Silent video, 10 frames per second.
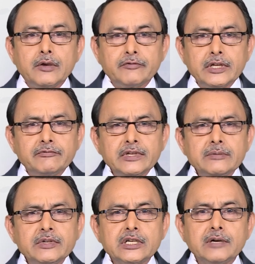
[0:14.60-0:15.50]
when we
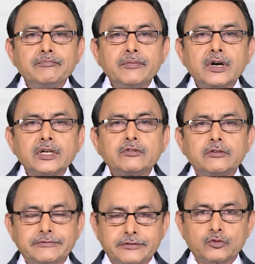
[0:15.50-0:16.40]
become part
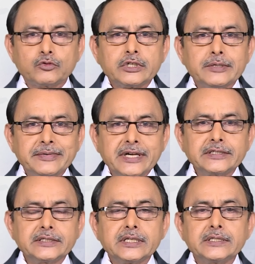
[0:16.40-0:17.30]
of social
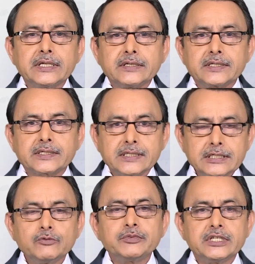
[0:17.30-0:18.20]
practices in a
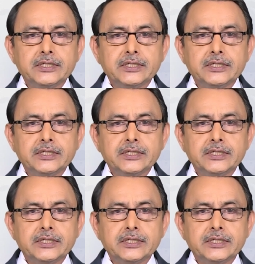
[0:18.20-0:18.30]
COP,